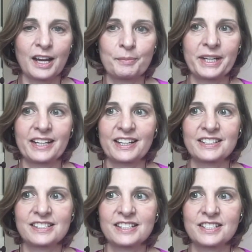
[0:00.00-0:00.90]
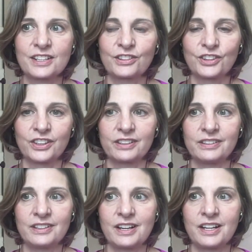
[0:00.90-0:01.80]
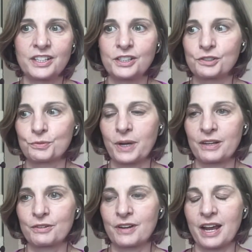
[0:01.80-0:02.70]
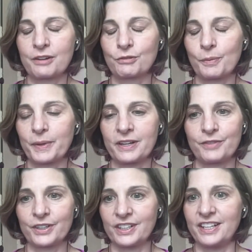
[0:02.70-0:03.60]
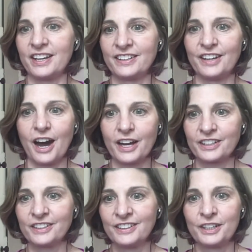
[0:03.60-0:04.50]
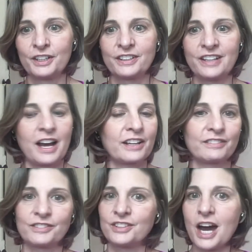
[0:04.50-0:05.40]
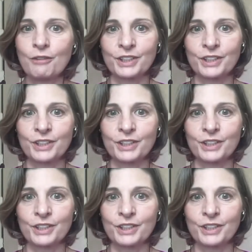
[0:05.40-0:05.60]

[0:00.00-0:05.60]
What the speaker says: I mean, I guess it's a little unusual. I grew up in a very not